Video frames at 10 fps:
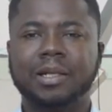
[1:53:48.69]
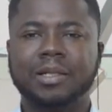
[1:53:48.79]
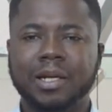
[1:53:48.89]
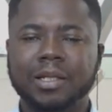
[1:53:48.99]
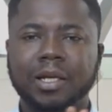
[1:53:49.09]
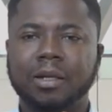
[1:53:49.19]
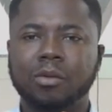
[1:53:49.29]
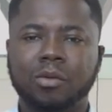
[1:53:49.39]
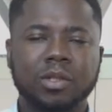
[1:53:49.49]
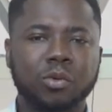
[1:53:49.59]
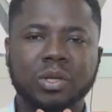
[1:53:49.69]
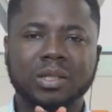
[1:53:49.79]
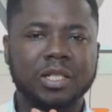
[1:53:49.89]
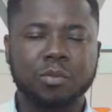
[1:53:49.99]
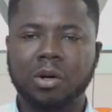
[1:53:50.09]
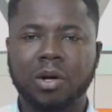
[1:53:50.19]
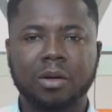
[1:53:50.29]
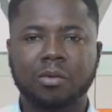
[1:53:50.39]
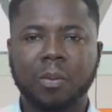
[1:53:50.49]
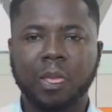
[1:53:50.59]
China, I was in research, and
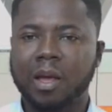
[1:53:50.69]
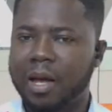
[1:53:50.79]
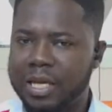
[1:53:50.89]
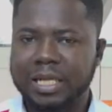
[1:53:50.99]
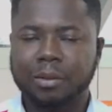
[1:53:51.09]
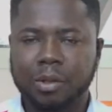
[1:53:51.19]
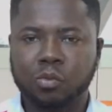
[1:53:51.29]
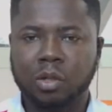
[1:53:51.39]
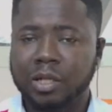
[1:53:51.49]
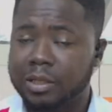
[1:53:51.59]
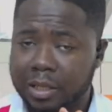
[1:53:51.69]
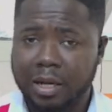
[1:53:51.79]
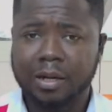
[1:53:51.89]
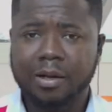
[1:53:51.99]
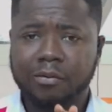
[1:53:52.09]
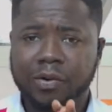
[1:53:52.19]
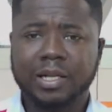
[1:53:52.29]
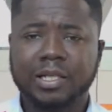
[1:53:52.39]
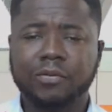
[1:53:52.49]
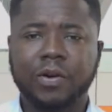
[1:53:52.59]
China,
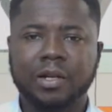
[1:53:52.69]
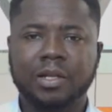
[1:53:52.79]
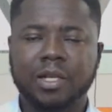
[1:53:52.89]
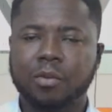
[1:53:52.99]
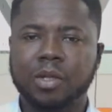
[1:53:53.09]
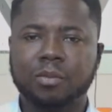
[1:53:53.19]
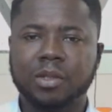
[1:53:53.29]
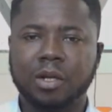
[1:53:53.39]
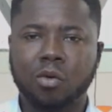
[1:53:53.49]
Financial Friday segment, Mr.